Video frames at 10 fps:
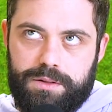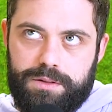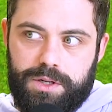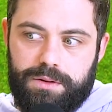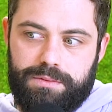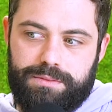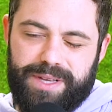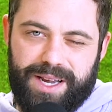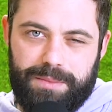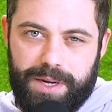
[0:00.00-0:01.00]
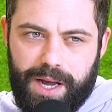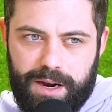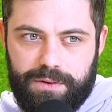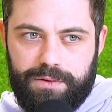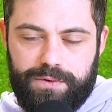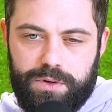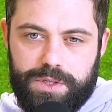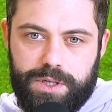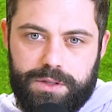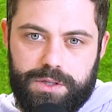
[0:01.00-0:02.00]
So that can be kind of
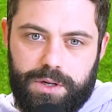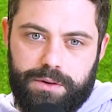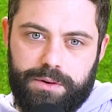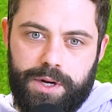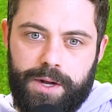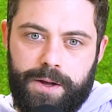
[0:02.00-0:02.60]
confusing. So